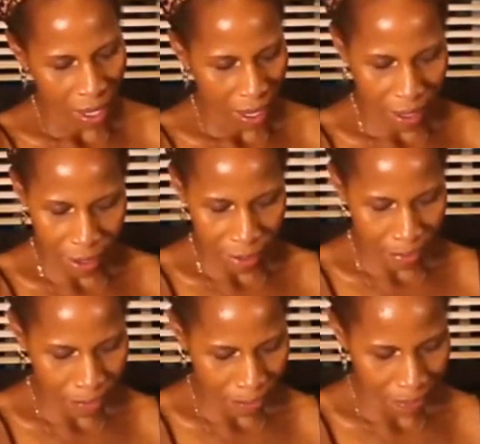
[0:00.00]

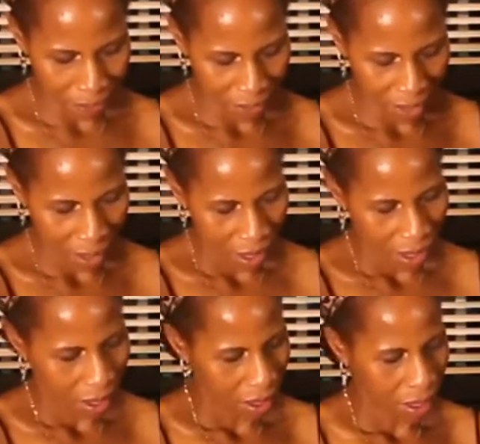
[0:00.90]

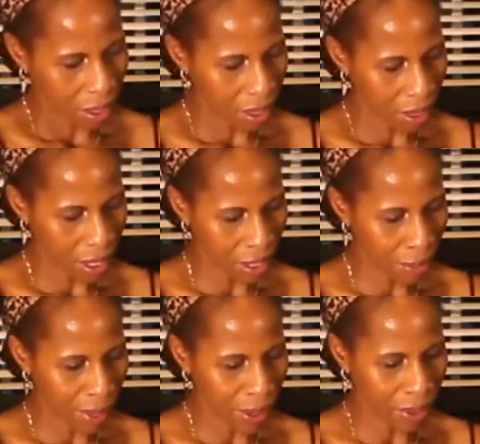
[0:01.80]
And that's
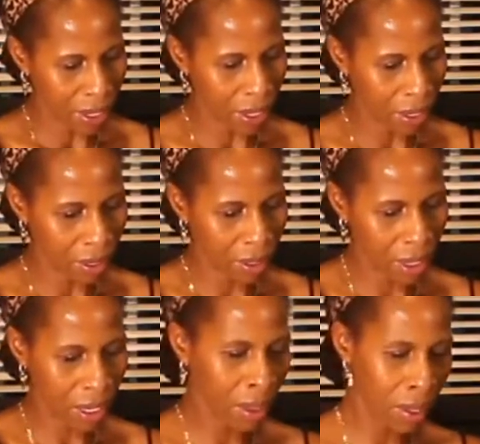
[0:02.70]
about it.
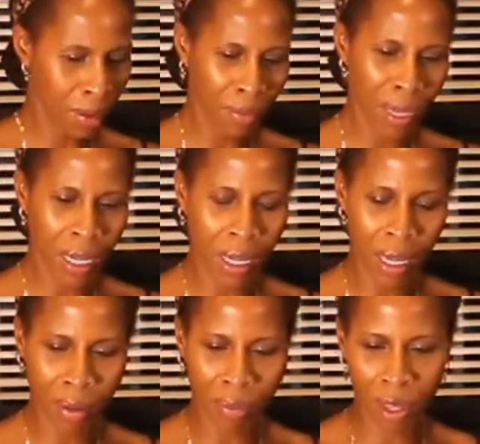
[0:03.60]
And
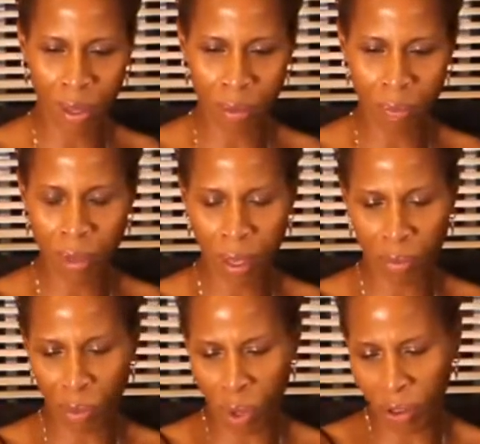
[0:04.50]
the
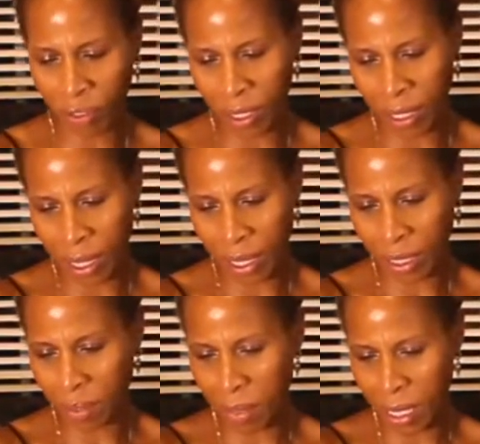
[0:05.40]
Morphe
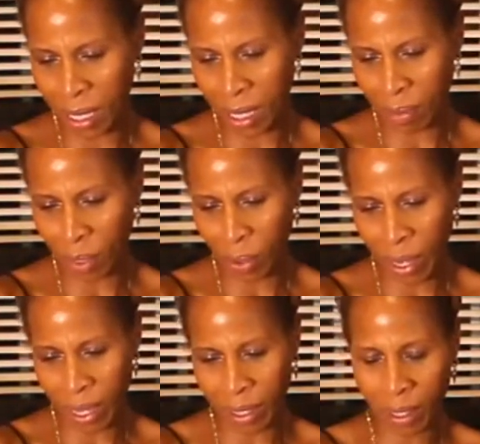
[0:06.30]
X Mani
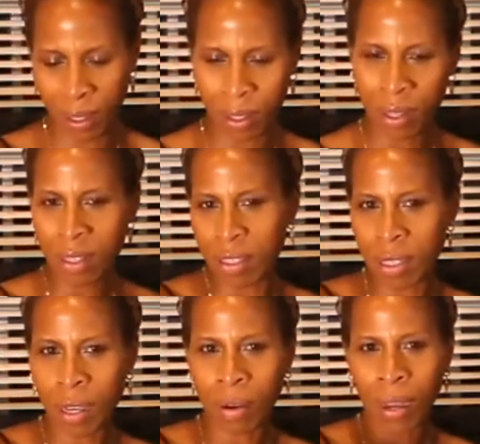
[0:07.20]
MUA. So
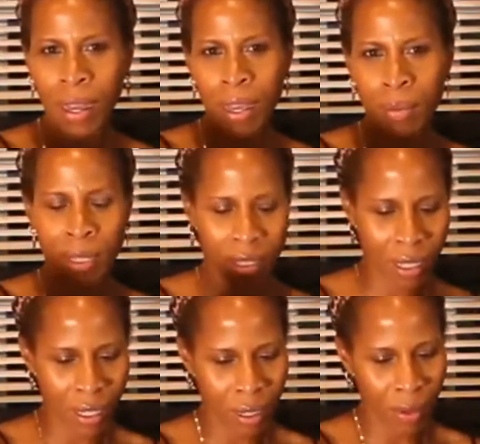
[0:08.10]
I am
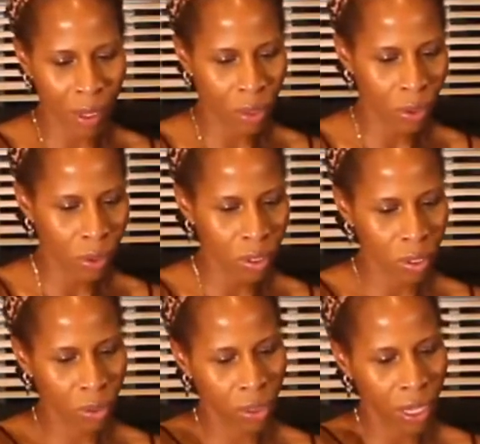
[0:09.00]
excited about those
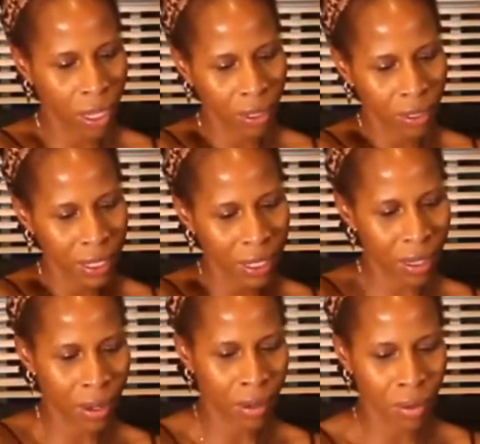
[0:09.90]
two things.
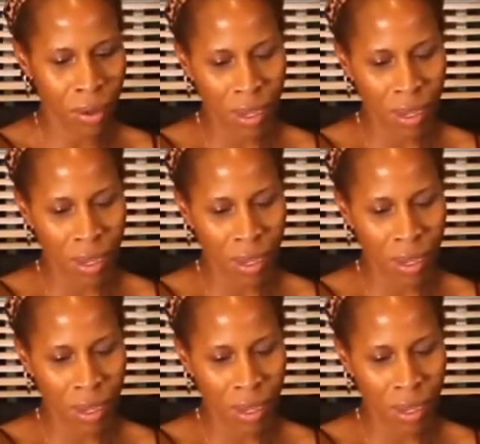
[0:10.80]
So